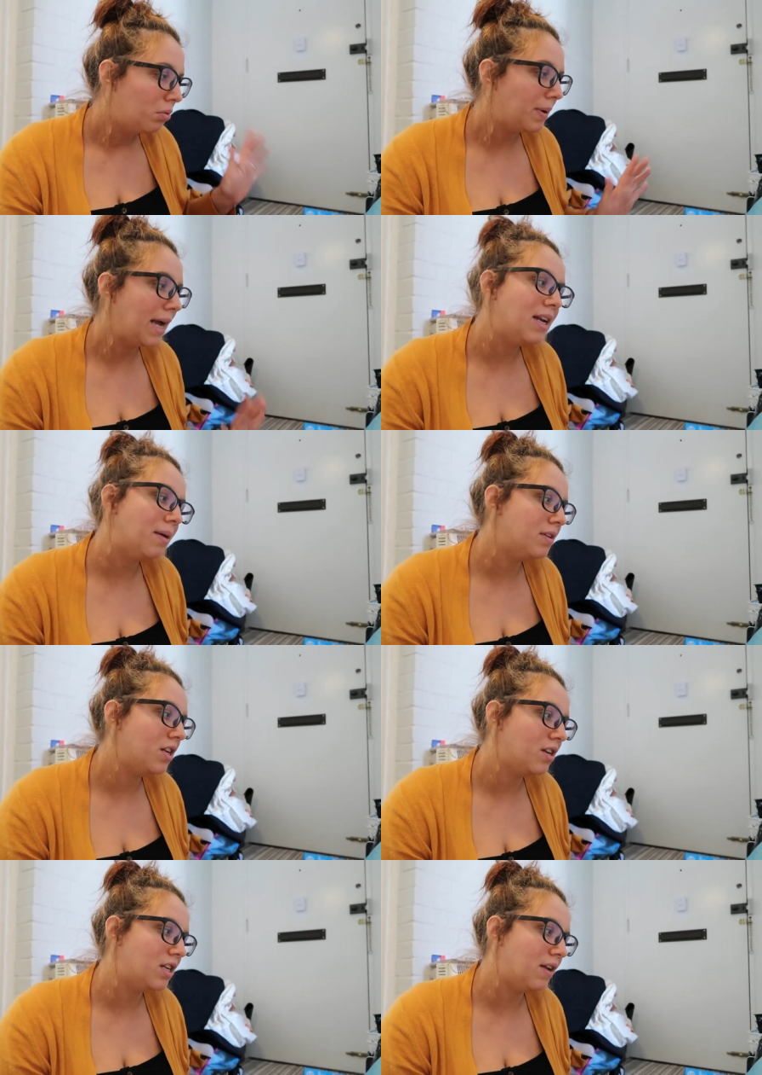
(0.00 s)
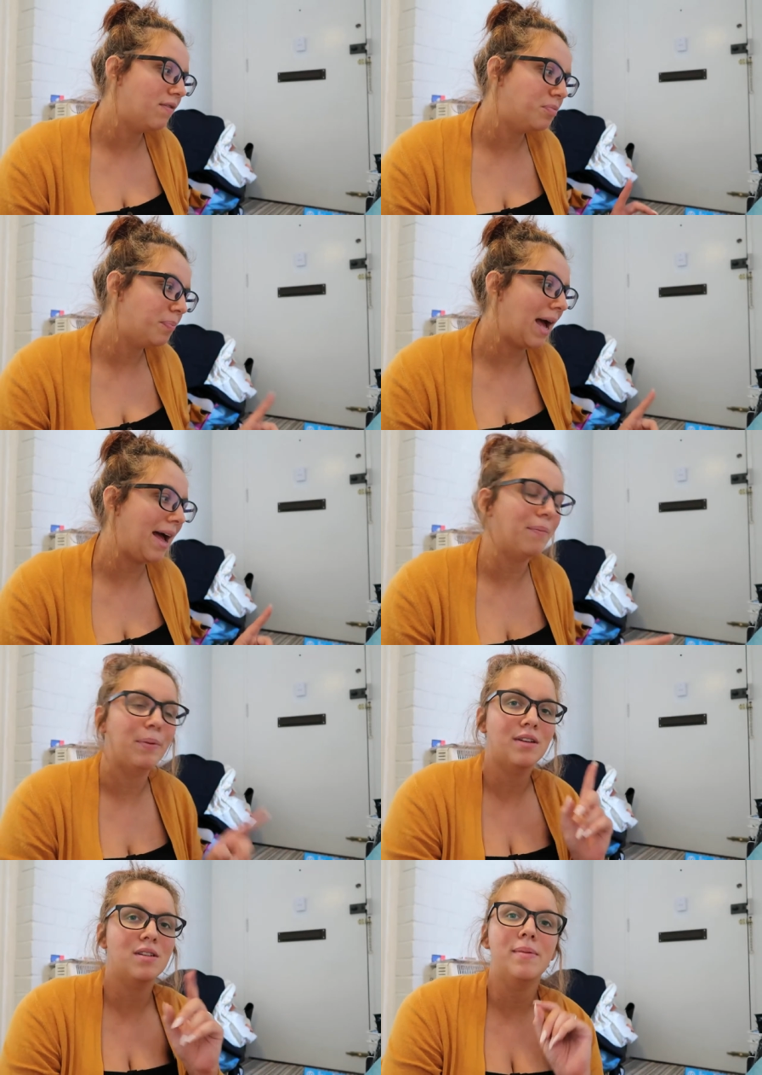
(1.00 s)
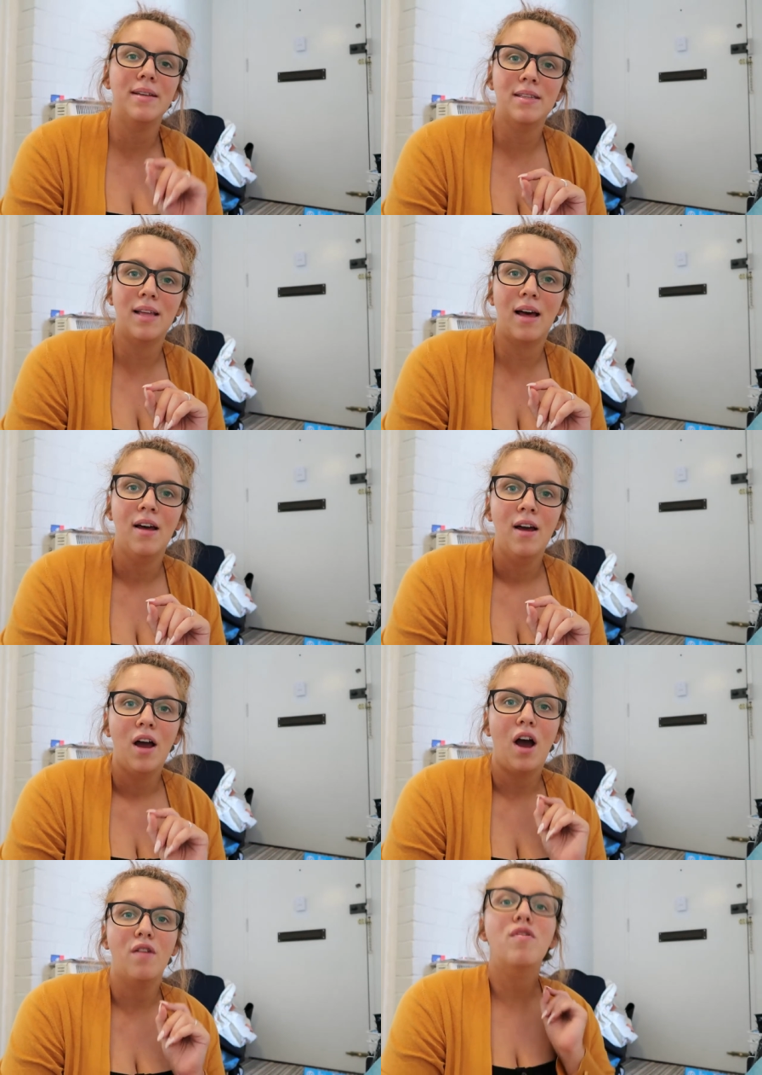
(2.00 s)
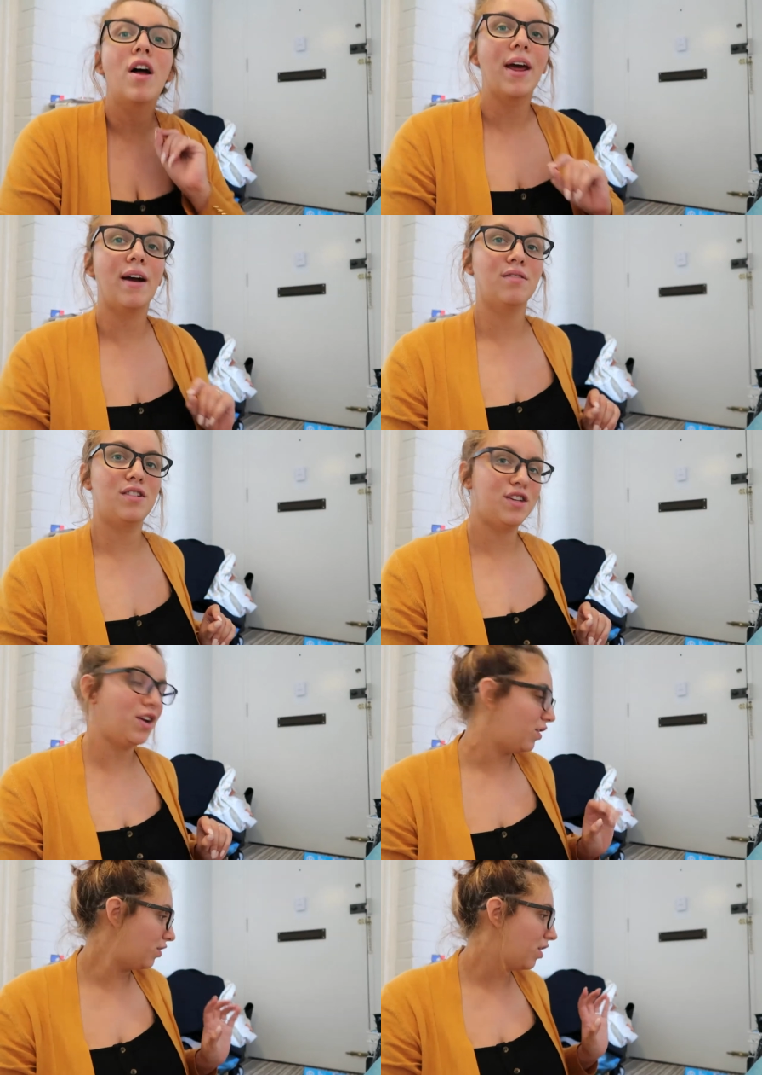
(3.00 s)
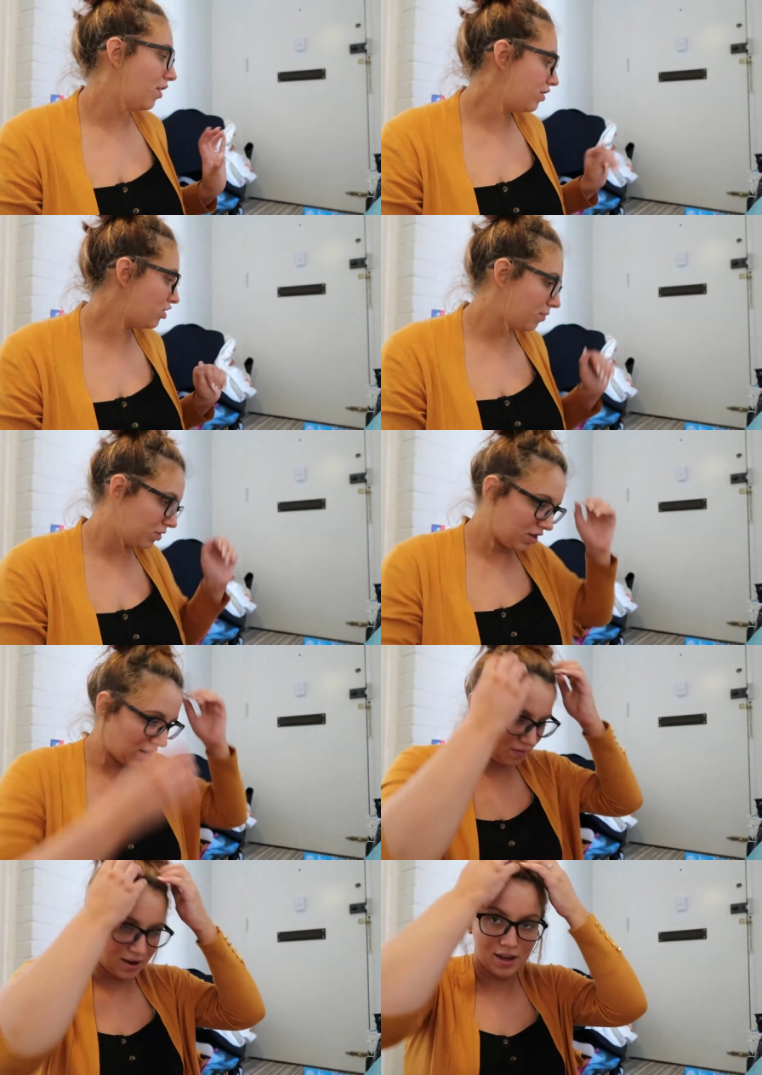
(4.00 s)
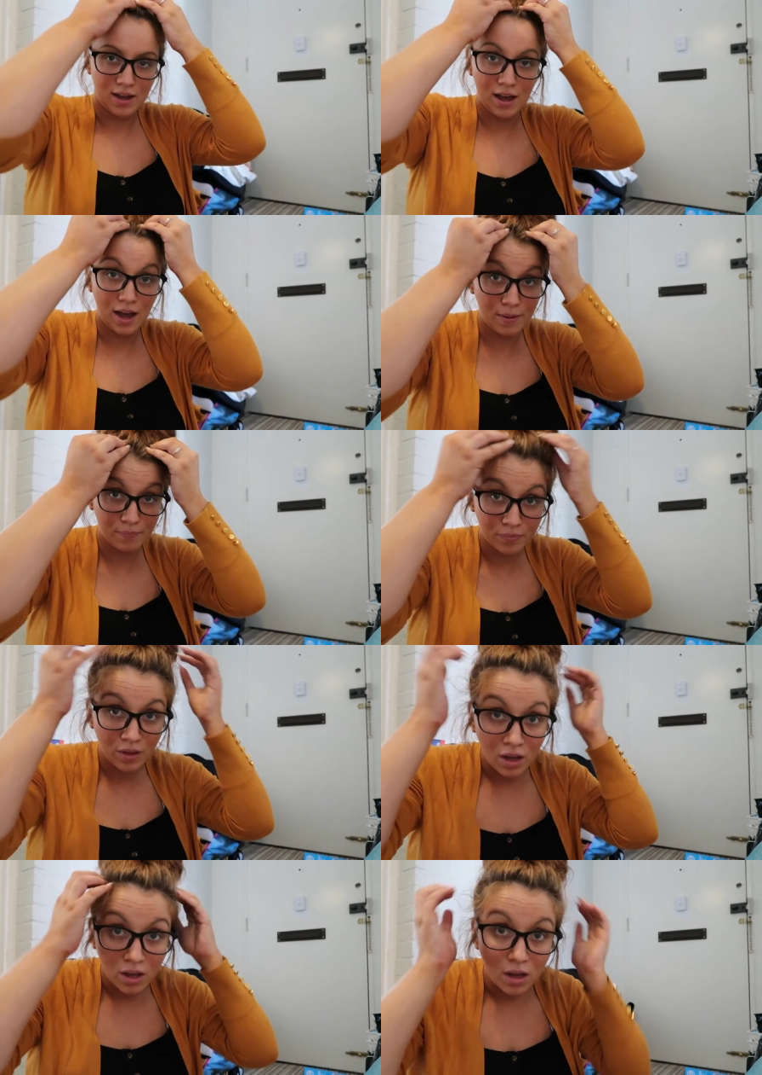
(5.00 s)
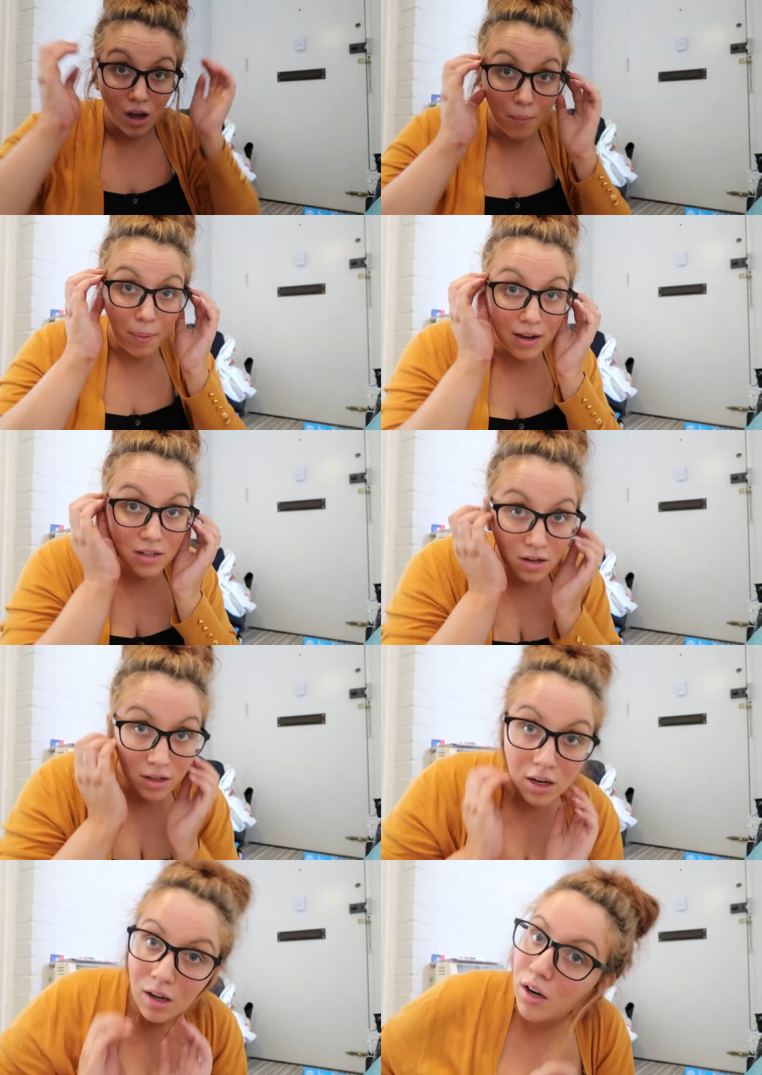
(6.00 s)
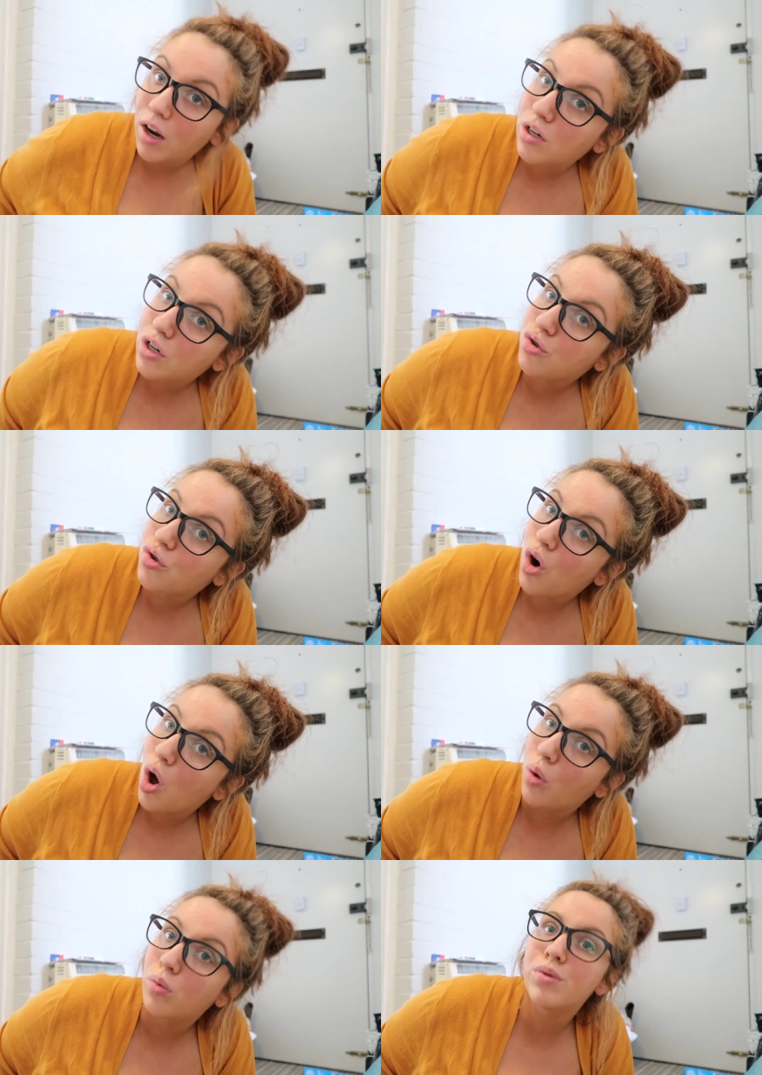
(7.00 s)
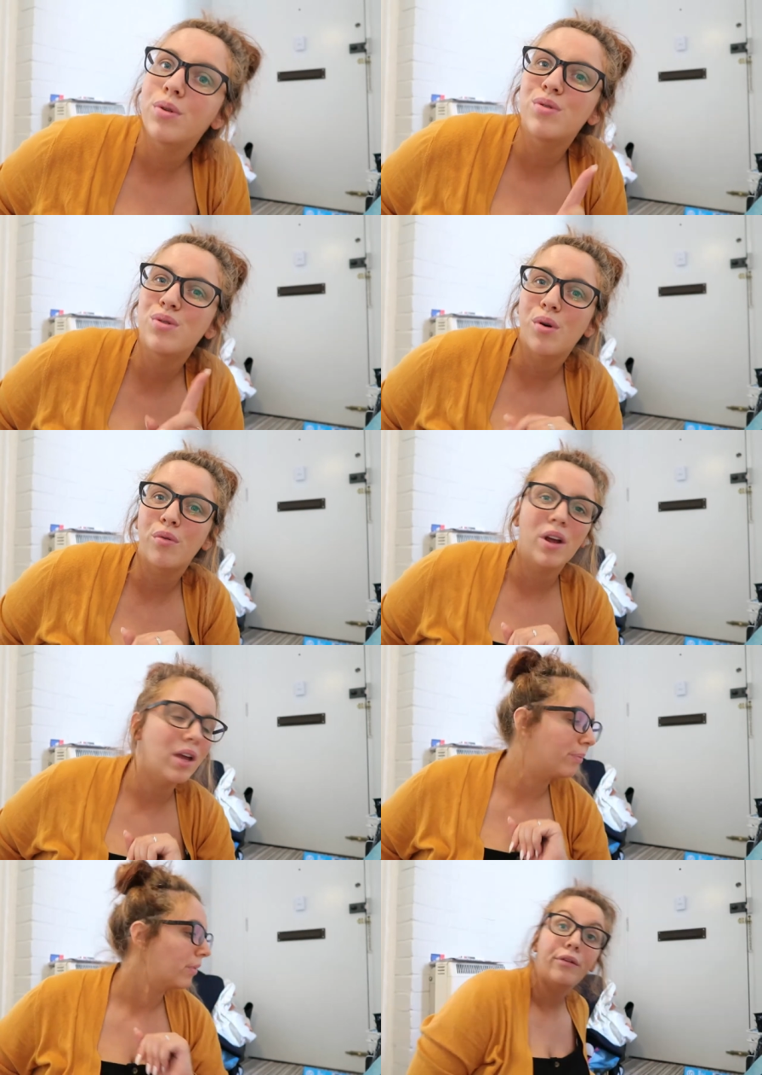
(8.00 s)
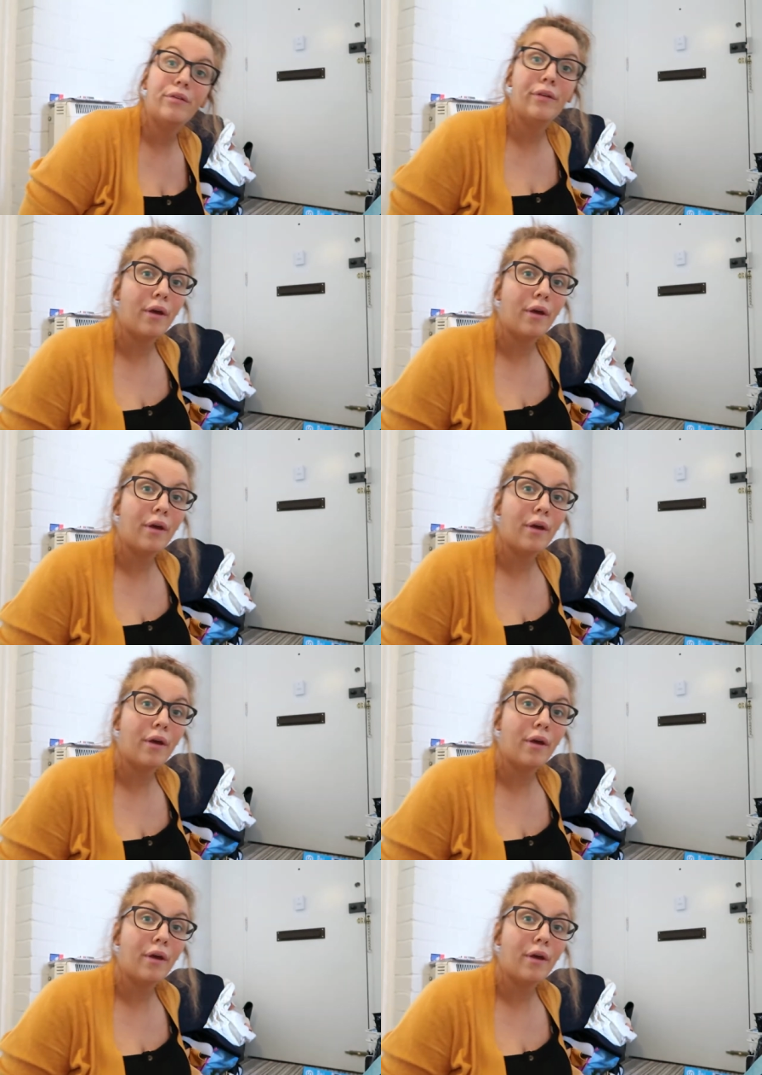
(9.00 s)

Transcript: but payday maternity leave is bad because it means that I run out to the shop straight away. Um, I'm back to looking like an utter troll, so sorry. So,